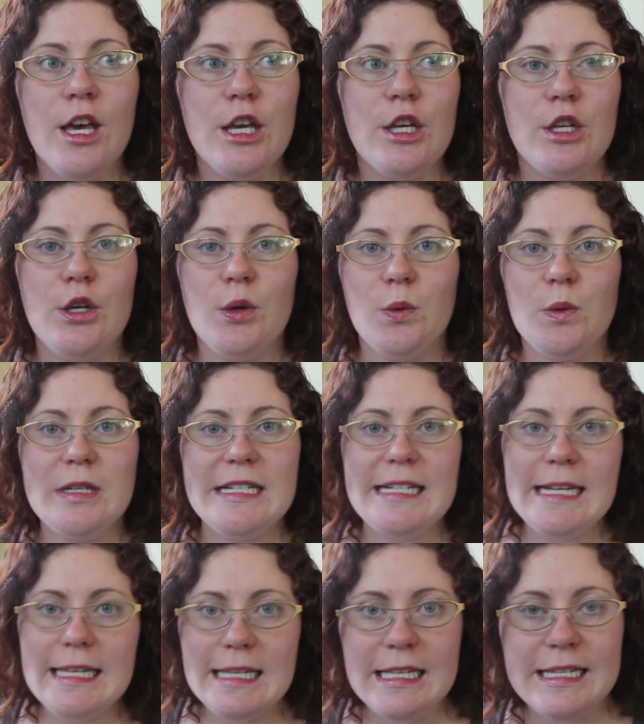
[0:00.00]
you know,
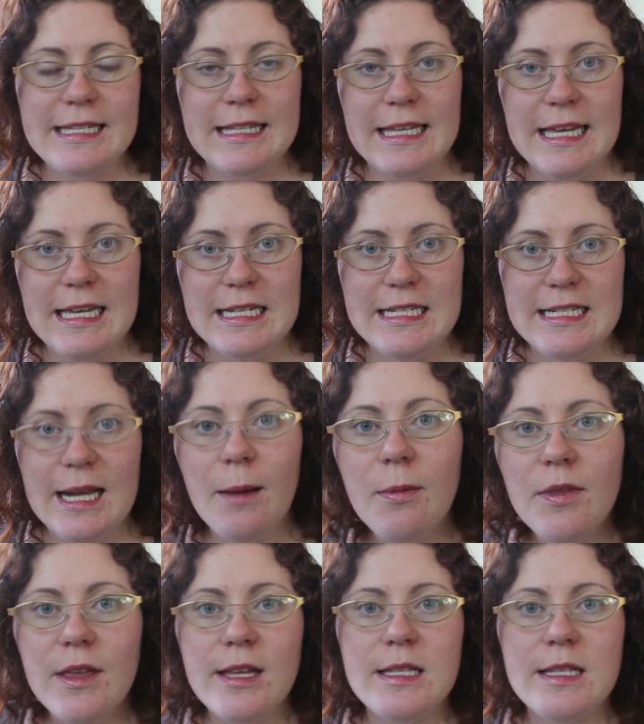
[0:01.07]
ridiculously in depth.